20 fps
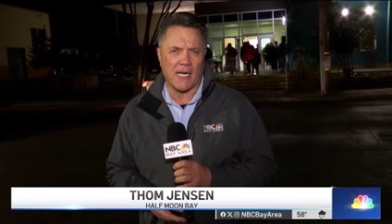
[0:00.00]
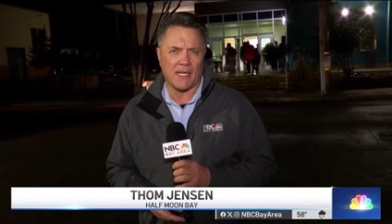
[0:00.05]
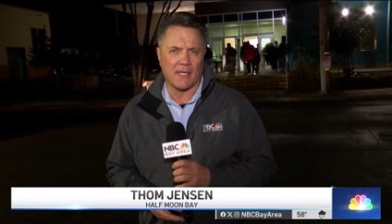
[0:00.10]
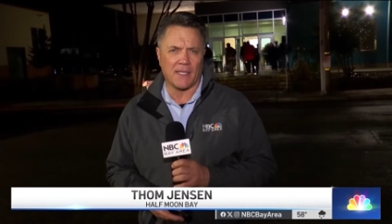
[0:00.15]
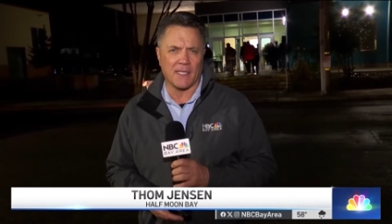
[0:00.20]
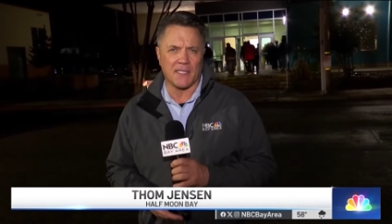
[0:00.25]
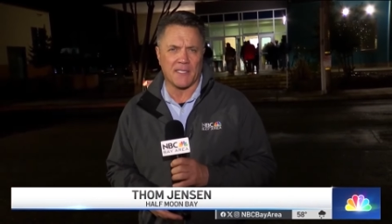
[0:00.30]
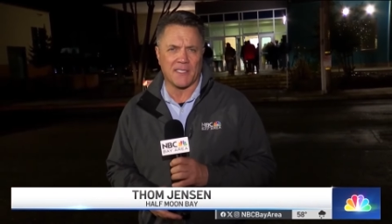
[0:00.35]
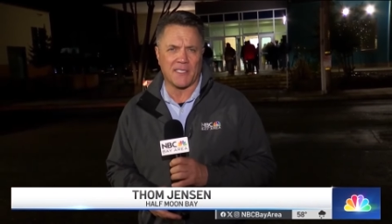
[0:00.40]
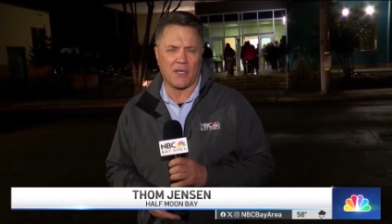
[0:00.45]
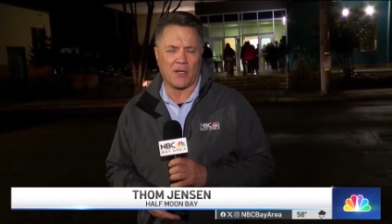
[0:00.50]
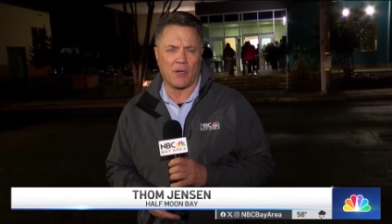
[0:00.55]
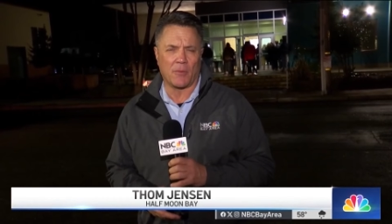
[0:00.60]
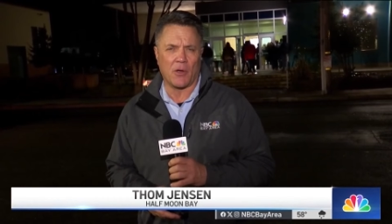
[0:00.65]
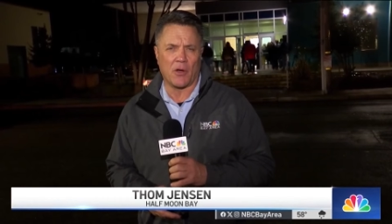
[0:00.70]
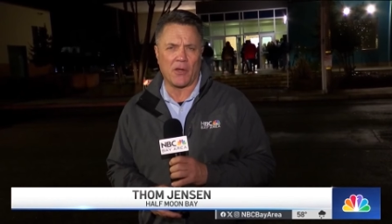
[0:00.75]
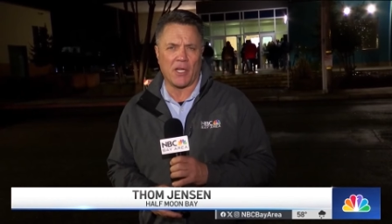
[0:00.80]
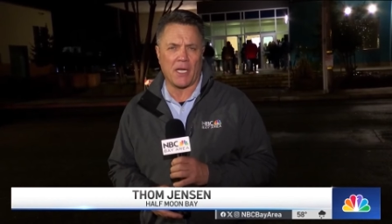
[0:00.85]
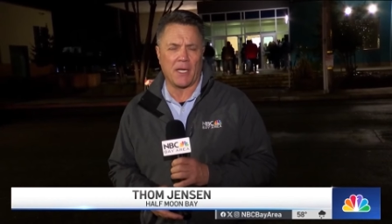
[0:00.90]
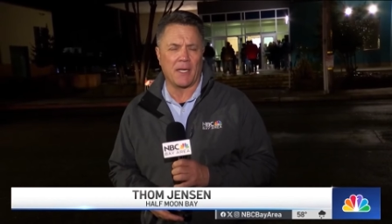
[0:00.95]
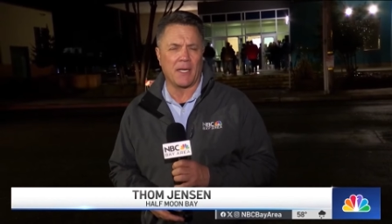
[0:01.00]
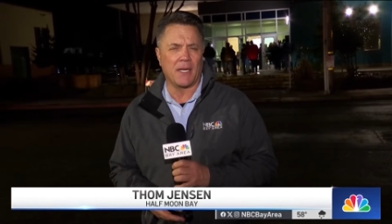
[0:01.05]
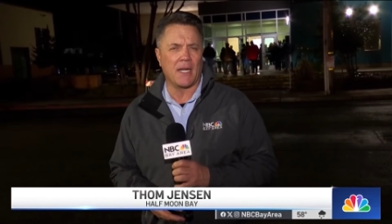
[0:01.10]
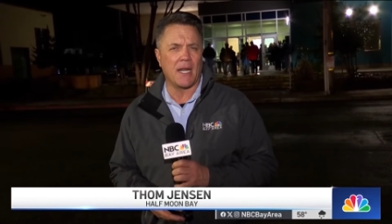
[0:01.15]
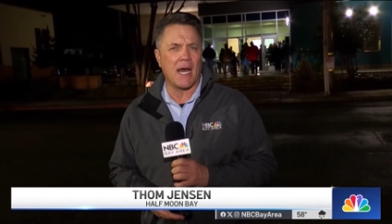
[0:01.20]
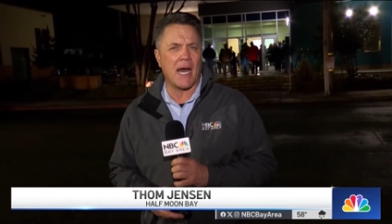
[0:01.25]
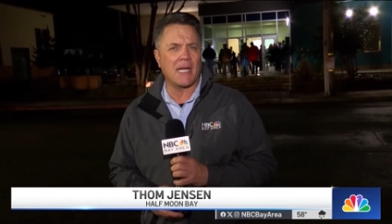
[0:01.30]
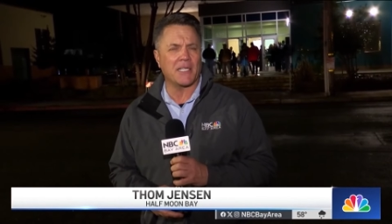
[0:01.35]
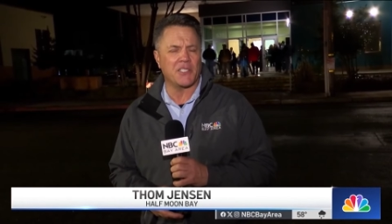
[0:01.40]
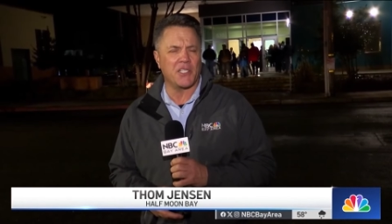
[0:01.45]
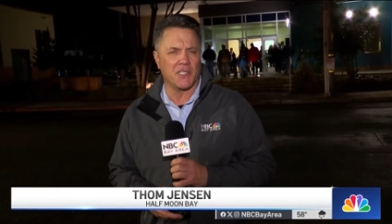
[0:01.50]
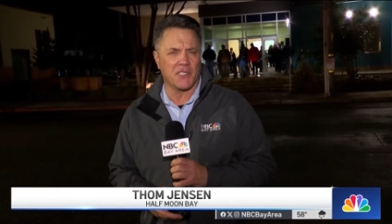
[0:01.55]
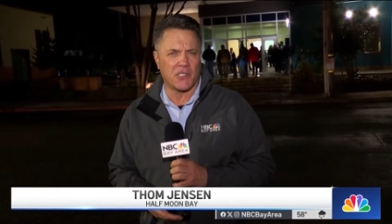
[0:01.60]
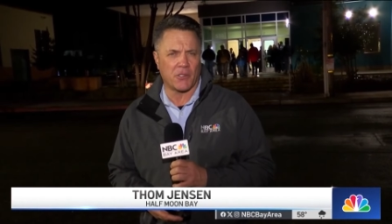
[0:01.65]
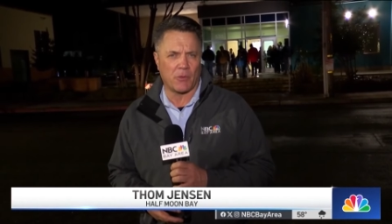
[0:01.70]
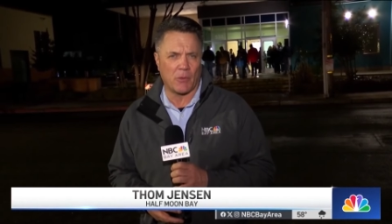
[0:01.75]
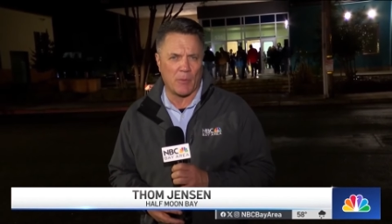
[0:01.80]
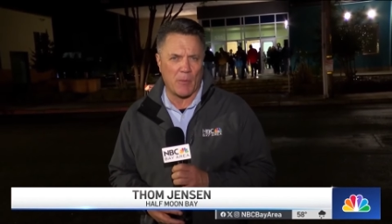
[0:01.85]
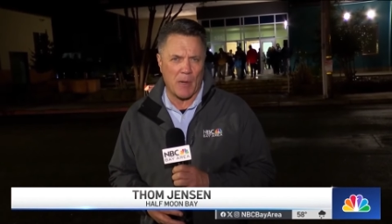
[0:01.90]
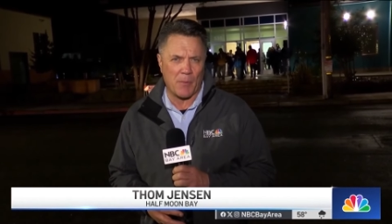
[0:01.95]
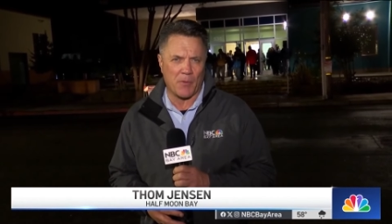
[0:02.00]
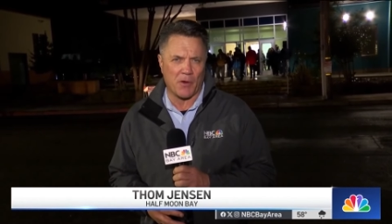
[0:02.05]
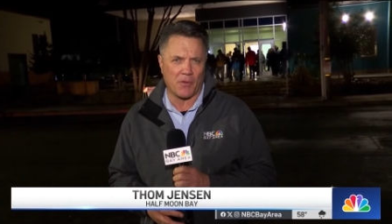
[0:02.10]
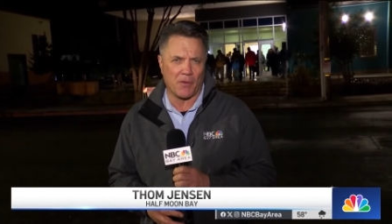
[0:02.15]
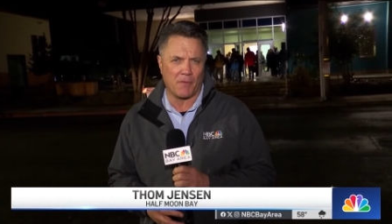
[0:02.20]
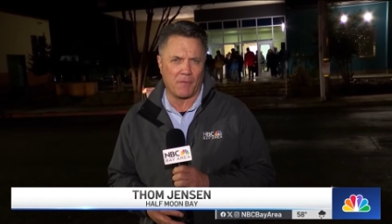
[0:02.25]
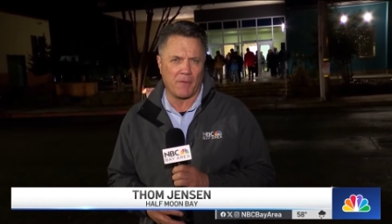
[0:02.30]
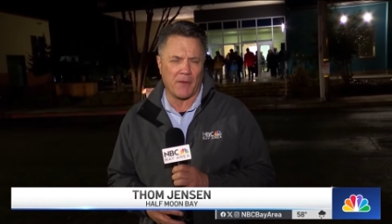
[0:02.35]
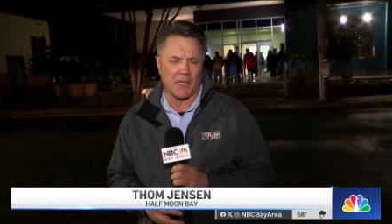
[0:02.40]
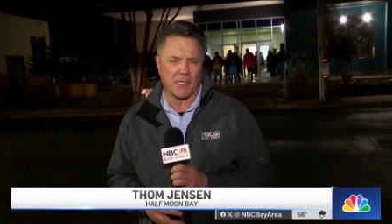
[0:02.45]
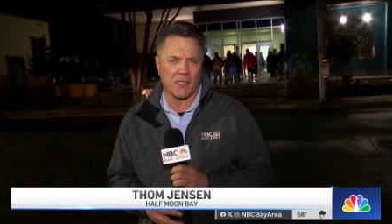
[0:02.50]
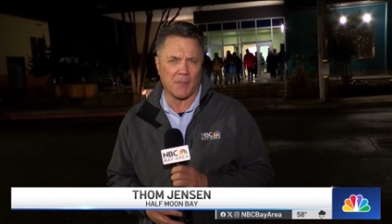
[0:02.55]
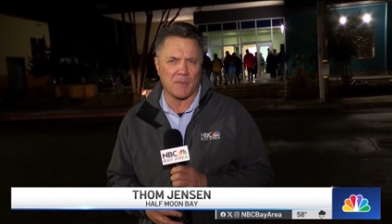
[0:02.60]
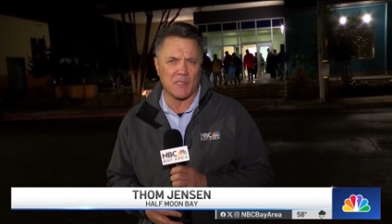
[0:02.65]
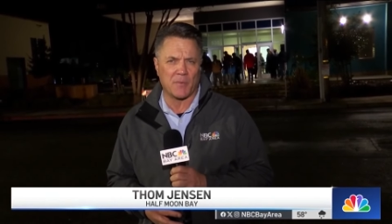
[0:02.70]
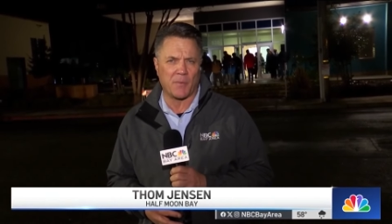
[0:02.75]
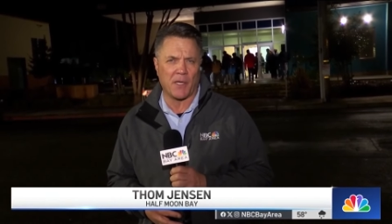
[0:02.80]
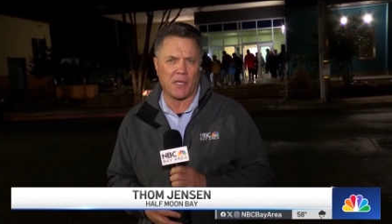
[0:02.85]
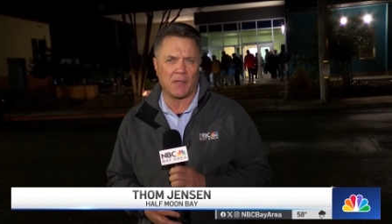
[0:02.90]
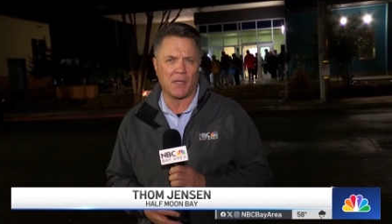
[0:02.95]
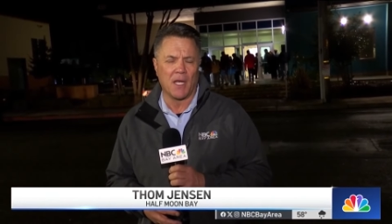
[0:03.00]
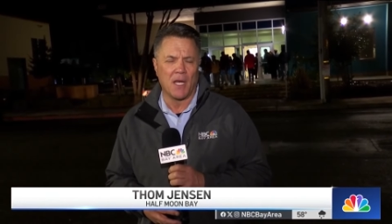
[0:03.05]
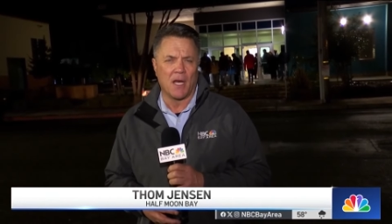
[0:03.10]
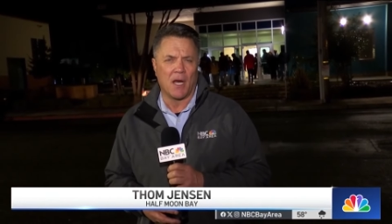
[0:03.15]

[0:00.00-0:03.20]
at this ceremony, not just to remember the victims, but